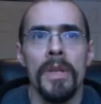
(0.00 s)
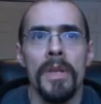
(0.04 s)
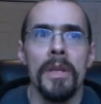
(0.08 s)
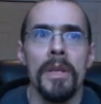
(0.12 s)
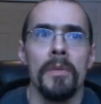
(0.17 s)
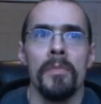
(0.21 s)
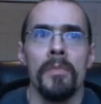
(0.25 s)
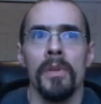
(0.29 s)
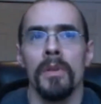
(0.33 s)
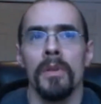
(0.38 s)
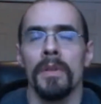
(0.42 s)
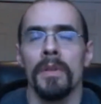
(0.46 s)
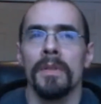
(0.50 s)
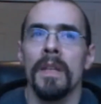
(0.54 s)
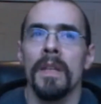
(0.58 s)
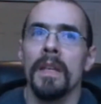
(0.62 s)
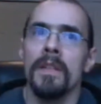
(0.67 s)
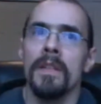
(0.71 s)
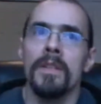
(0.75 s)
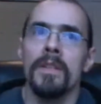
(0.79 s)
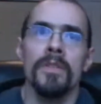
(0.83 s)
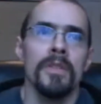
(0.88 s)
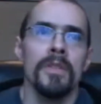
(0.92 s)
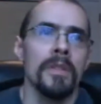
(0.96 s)

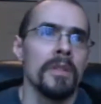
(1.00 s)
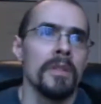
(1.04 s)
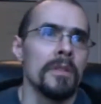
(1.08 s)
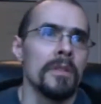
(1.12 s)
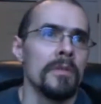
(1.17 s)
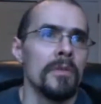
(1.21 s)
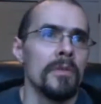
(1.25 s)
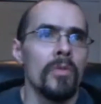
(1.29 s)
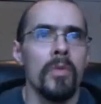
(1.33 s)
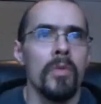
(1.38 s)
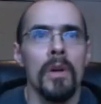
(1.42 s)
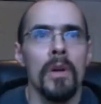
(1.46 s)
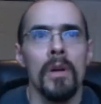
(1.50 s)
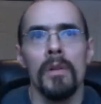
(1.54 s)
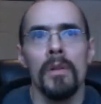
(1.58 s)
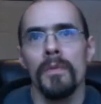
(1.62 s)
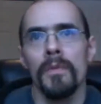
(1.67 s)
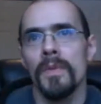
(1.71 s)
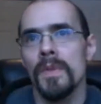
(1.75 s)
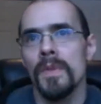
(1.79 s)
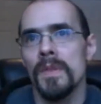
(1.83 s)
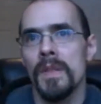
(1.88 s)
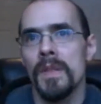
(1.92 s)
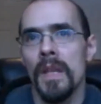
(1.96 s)
rehabilitation
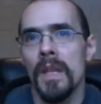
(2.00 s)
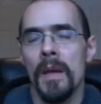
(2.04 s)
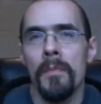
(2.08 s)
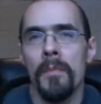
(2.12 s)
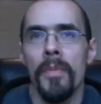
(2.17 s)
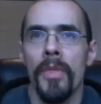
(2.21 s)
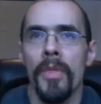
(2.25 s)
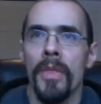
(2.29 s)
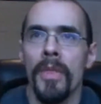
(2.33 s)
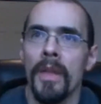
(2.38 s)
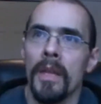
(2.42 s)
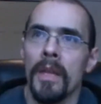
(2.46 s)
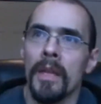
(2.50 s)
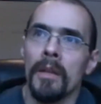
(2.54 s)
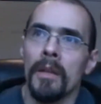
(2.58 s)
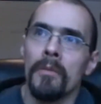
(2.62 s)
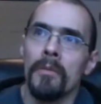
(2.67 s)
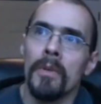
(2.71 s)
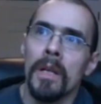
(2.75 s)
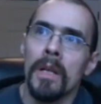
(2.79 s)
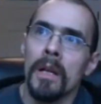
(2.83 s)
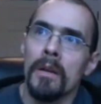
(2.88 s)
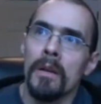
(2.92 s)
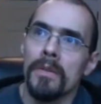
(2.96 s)
12-step thing
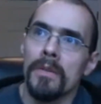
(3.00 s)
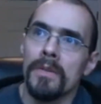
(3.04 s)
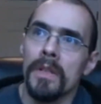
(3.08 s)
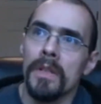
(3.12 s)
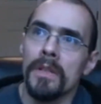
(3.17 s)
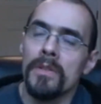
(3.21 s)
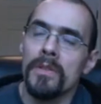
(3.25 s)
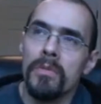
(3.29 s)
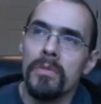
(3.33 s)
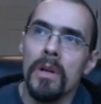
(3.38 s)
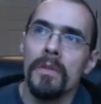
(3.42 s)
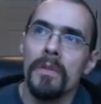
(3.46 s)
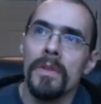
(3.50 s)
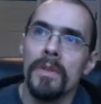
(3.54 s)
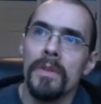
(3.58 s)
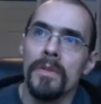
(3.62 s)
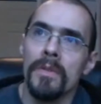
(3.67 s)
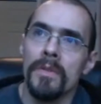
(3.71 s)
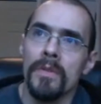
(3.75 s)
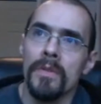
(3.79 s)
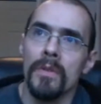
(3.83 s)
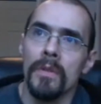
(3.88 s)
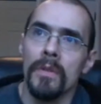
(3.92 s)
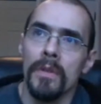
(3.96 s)
when I was like 12
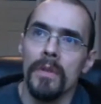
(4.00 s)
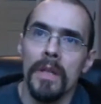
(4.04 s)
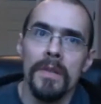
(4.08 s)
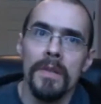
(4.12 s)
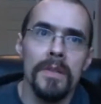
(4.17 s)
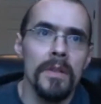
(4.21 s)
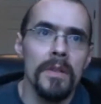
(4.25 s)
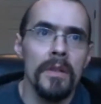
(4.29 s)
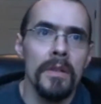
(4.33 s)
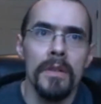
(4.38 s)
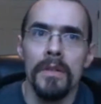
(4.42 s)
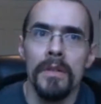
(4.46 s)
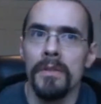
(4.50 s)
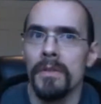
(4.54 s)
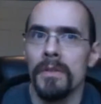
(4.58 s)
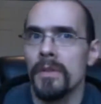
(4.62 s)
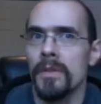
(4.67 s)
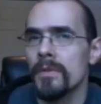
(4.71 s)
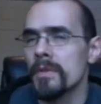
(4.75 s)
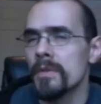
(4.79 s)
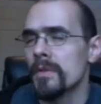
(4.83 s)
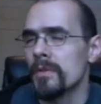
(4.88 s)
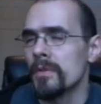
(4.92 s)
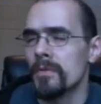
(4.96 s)
years old. I started
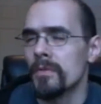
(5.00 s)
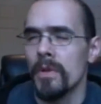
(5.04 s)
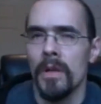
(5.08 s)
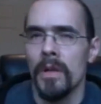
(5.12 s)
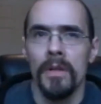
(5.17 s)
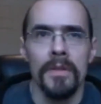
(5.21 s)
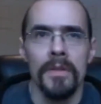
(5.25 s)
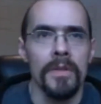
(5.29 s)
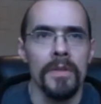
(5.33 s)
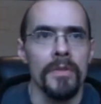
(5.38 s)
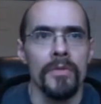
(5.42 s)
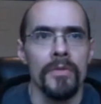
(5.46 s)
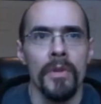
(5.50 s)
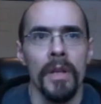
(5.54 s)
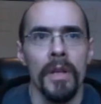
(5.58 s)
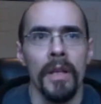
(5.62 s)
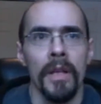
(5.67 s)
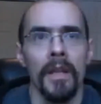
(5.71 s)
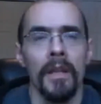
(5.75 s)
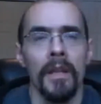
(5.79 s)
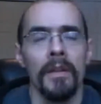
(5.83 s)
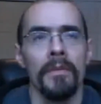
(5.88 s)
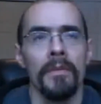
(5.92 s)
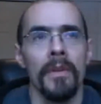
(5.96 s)
using drugs and
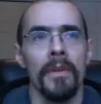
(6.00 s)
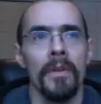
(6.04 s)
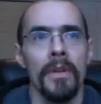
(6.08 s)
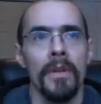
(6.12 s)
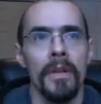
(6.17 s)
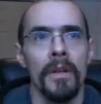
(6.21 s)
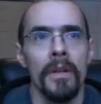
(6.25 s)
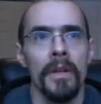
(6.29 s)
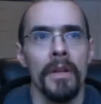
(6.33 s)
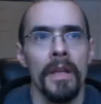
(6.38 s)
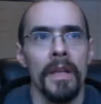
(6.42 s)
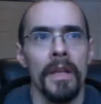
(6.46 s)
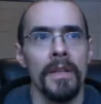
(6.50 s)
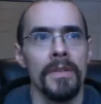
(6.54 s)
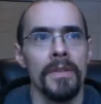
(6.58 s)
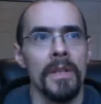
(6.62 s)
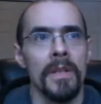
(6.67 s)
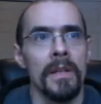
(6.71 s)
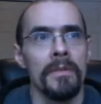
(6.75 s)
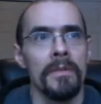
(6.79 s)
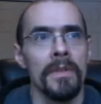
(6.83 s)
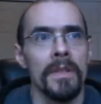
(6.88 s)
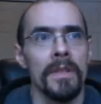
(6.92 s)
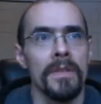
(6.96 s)
drinking at a very young age,
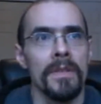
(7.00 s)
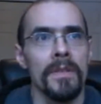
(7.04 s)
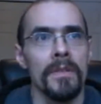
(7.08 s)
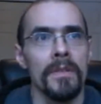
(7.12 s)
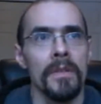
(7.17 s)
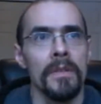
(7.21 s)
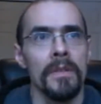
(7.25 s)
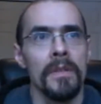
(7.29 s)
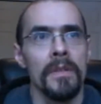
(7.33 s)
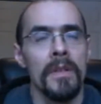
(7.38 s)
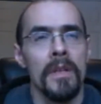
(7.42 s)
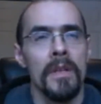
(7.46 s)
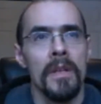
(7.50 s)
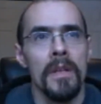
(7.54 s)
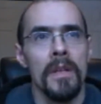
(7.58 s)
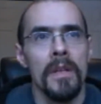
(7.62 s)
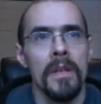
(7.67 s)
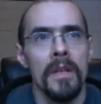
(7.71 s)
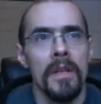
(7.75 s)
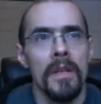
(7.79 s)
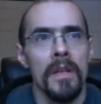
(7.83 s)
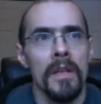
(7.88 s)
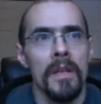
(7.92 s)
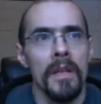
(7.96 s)
obviously.
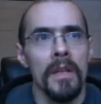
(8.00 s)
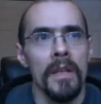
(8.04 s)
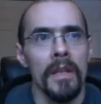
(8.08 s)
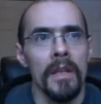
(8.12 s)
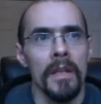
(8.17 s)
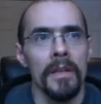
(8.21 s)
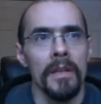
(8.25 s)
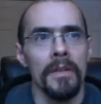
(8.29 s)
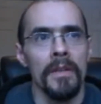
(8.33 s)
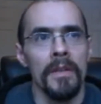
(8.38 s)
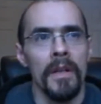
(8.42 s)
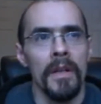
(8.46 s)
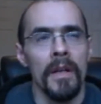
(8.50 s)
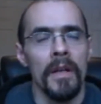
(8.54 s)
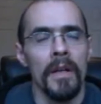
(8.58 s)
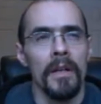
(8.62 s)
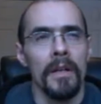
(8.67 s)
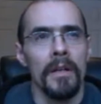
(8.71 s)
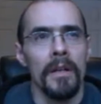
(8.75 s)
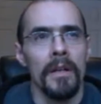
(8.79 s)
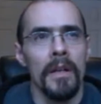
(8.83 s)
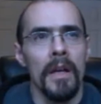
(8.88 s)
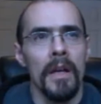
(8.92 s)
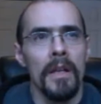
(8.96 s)
And
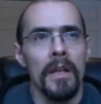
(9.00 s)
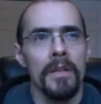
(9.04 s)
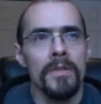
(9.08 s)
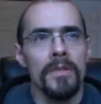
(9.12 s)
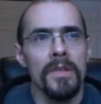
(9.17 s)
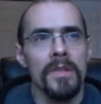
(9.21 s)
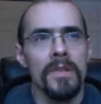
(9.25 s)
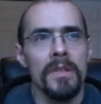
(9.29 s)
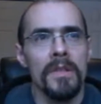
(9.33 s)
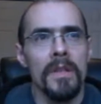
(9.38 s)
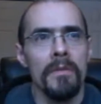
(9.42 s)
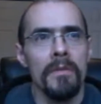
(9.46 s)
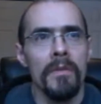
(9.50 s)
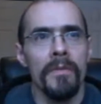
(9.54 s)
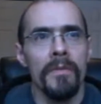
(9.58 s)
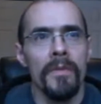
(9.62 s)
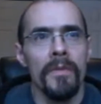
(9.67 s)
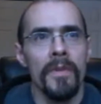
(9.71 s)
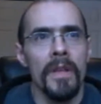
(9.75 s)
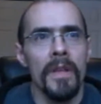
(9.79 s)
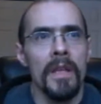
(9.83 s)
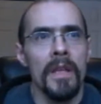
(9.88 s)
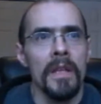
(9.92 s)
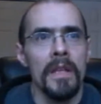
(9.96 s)
I'll just never
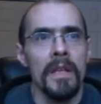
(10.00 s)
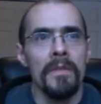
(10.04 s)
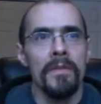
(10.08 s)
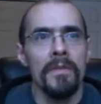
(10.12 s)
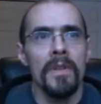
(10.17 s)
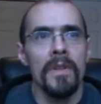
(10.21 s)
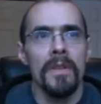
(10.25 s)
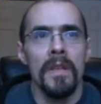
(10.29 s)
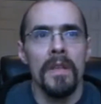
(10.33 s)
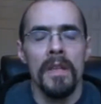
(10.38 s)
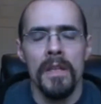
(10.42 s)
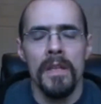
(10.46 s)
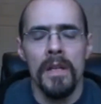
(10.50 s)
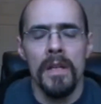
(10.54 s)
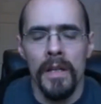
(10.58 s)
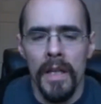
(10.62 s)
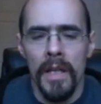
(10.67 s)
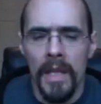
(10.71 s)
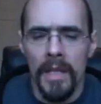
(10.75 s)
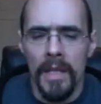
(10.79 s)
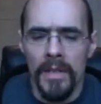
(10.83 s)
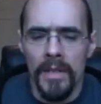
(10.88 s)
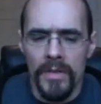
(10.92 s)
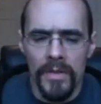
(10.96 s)
forget, even at that young
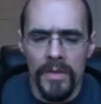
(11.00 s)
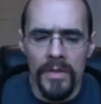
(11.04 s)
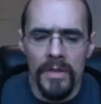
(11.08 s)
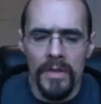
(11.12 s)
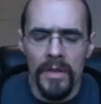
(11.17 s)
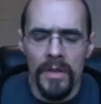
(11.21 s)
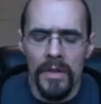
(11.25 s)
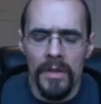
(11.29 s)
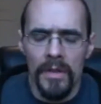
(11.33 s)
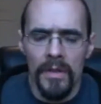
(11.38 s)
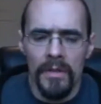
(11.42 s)
age,